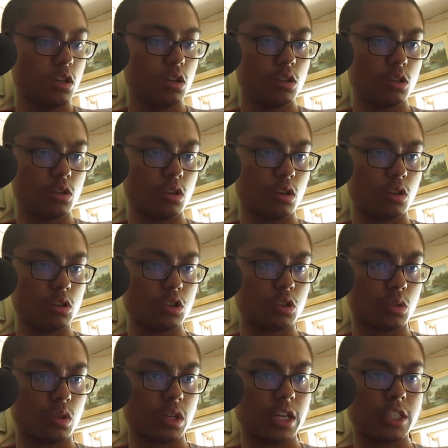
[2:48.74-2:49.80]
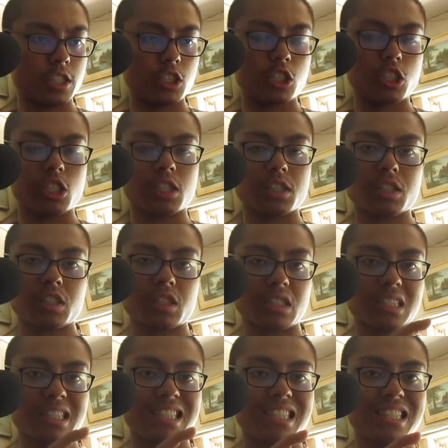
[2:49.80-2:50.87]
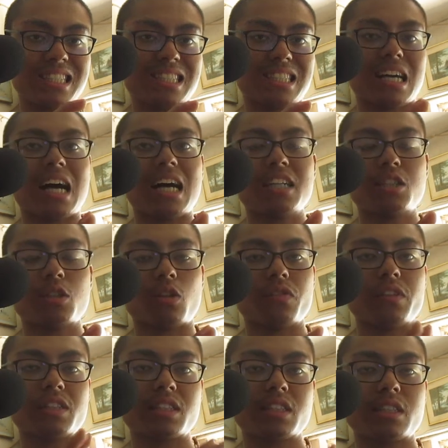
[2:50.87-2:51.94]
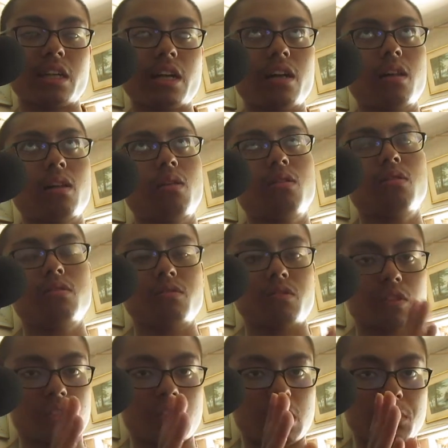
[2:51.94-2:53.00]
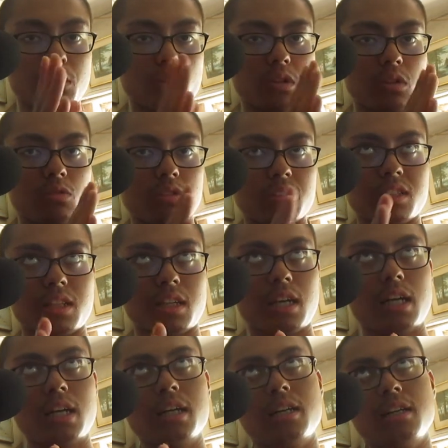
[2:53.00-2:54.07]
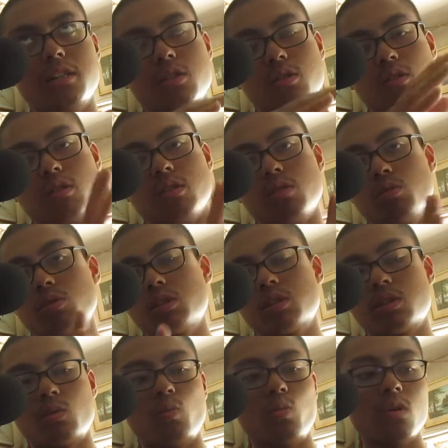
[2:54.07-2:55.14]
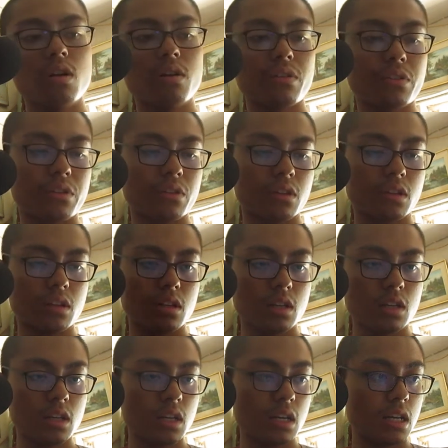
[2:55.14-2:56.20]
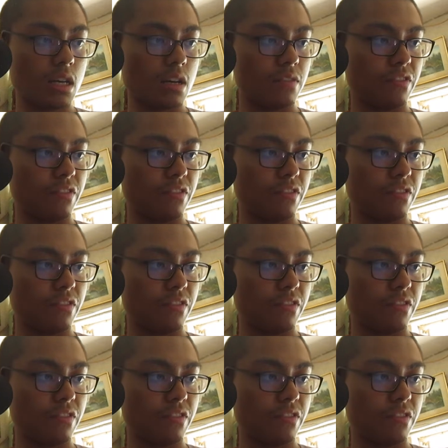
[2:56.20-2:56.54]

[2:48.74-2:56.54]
you can also adjust the size of the cell. For example, increase the height or increase the width. And